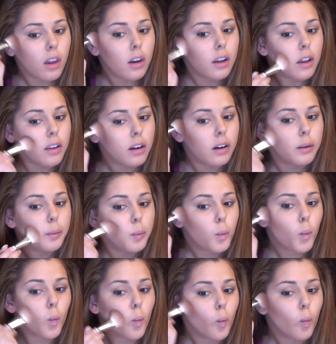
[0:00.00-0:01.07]
any other
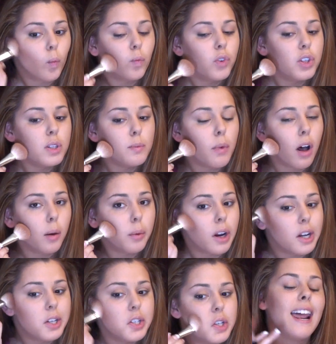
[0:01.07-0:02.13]
small
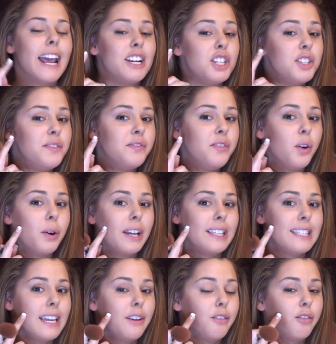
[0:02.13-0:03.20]
brush. And I just
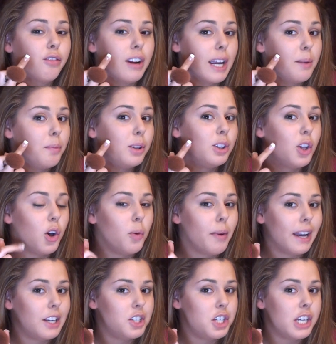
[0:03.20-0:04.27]
focus it right below
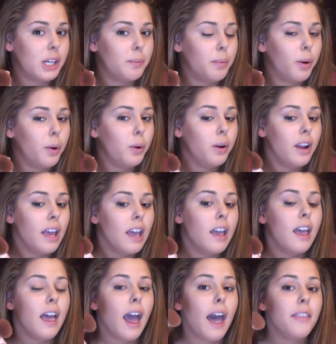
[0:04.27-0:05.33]
my cheekbone.
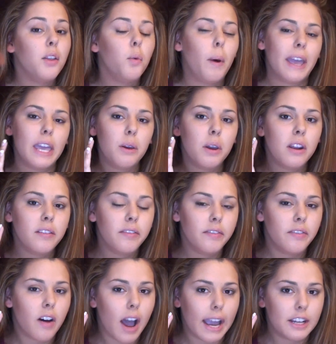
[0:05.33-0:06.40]
And the way you can
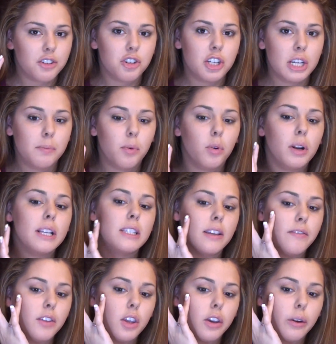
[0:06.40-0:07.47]
find your cheekbone is
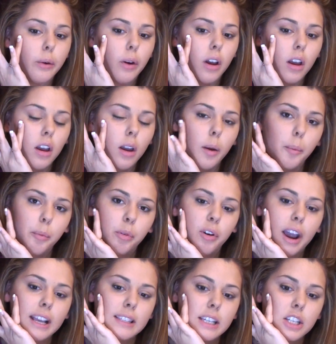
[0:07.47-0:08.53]
if you
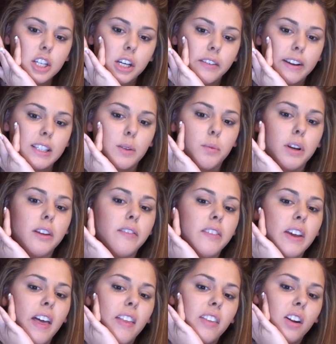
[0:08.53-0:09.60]
press into your face, and when you
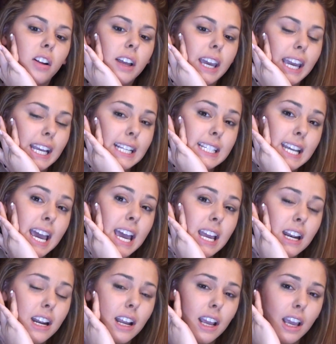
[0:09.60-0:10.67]
feel that little
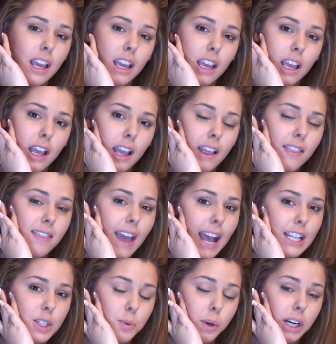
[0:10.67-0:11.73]
indent,
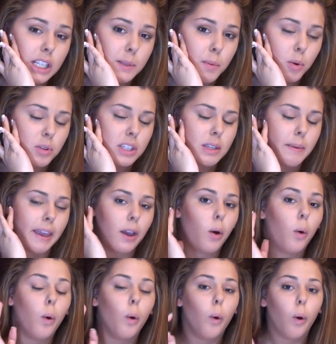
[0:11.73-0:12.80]
that's where it's supposed to be.
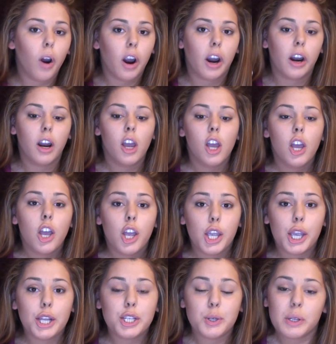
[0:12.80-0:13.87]
Or
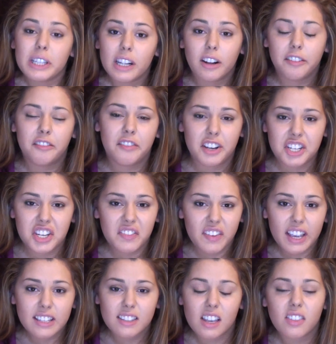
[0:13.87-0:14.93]
you can do a little fishy
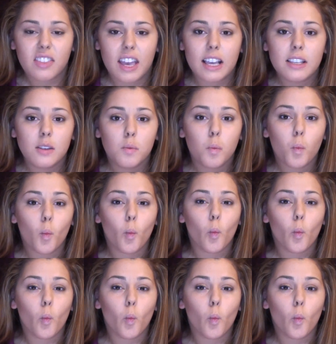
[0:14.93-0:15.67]
face like this,